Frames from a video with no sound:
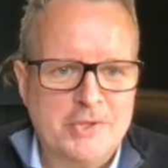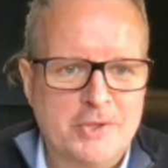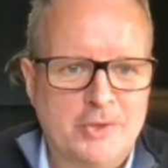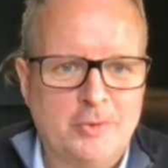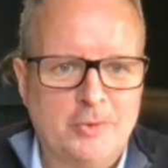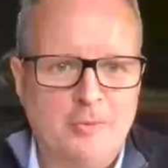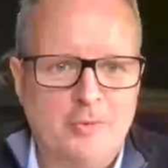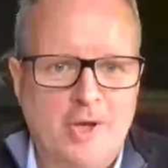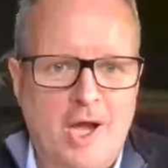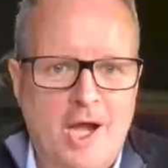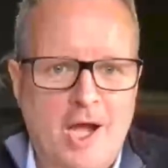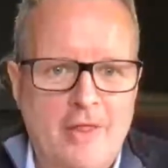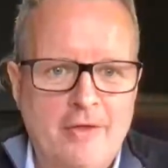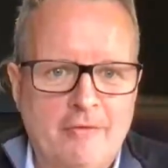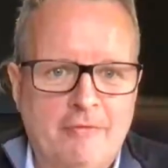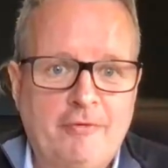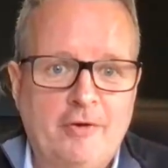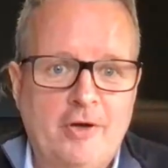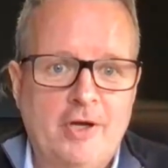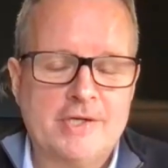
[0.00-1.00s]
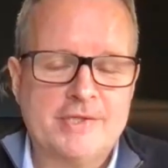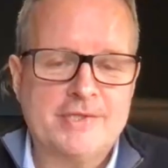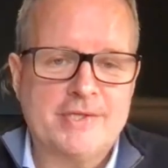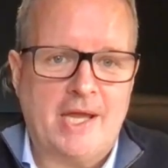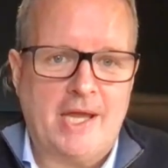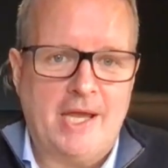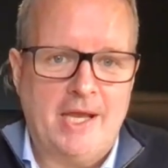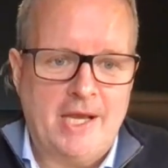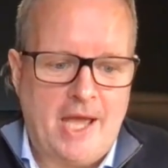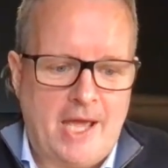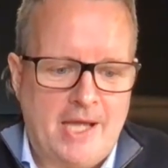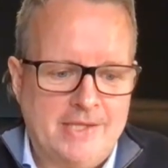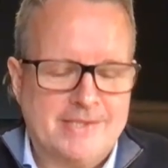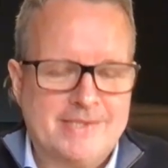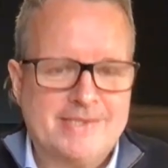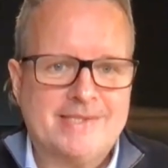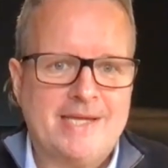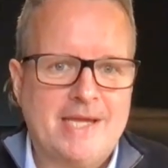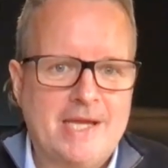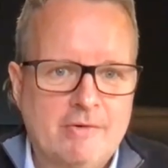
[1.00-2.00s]
to the first in a
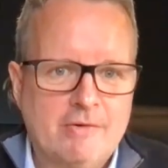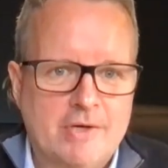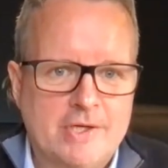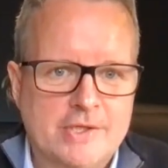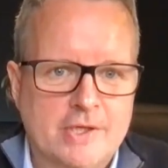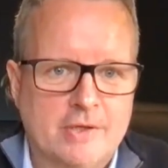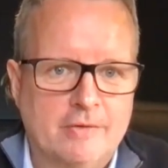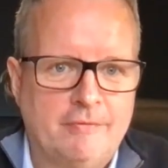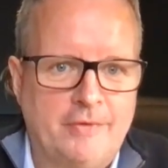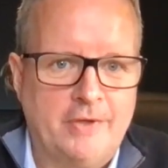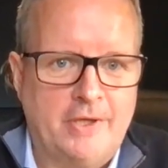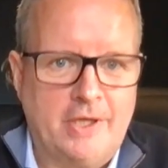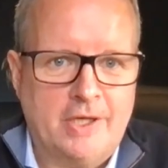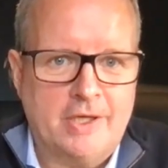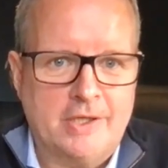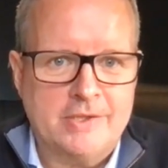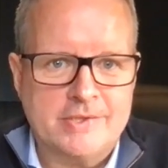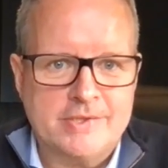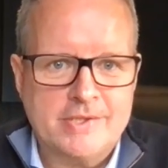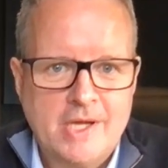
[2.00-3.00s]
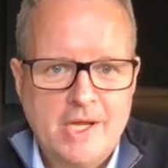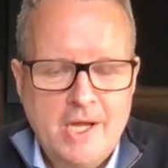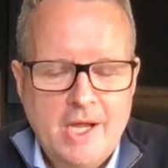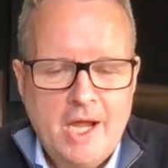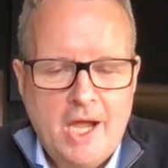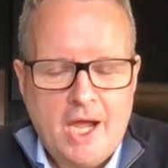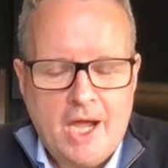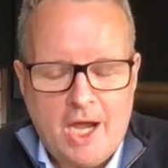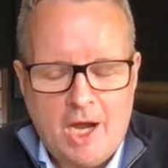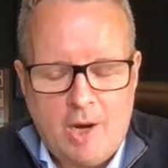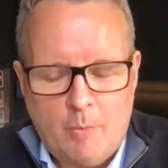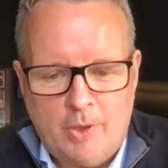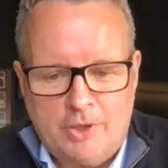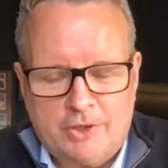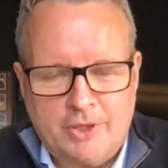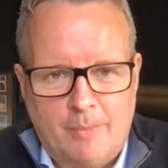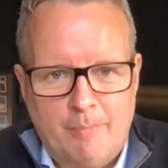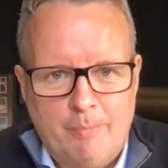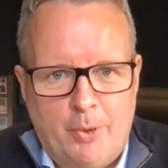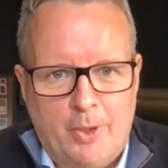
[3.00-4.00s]
series of videos
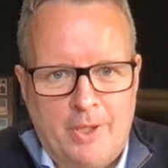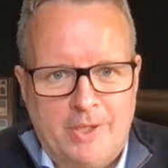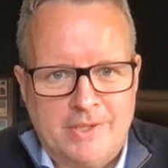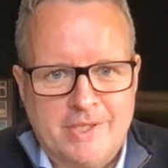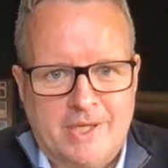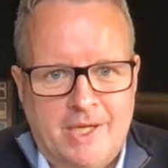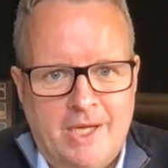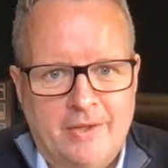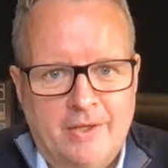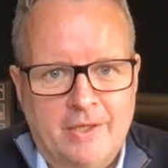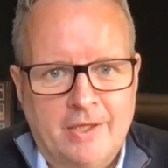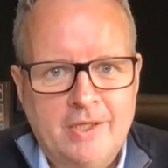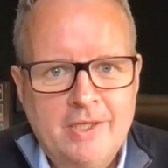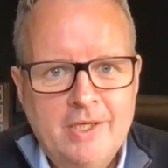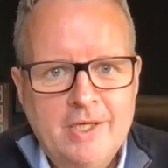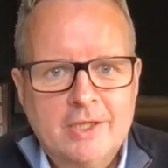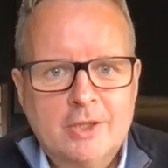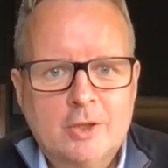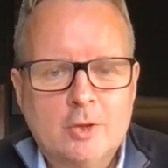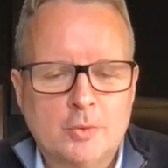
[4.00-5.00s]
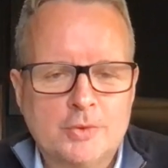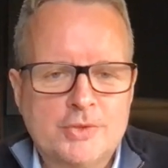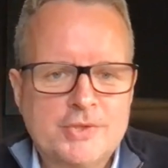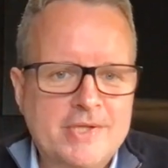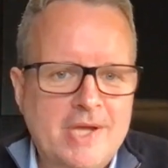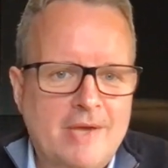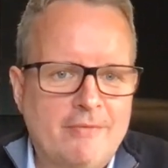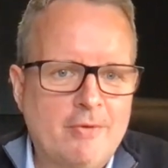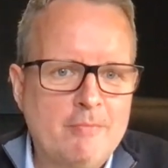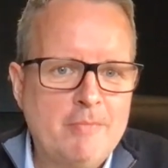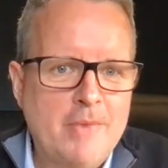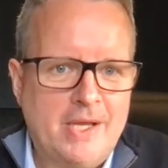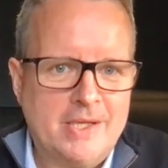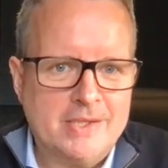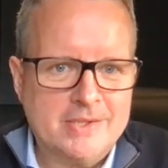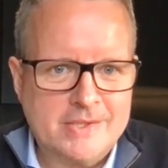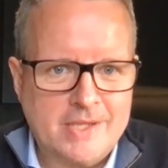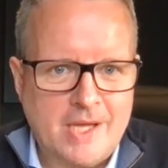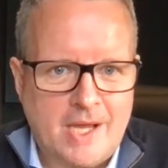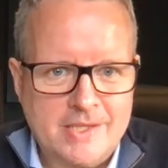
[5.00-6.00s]
which I'm putting together called
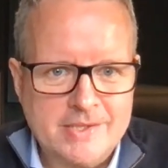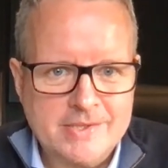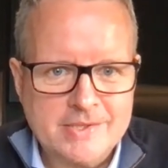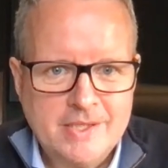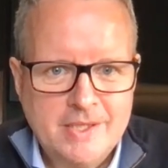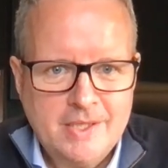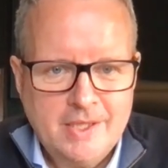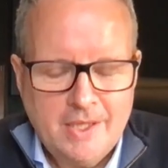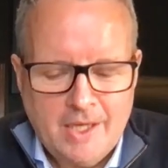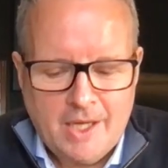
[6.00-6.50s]
7-Minute SaaS.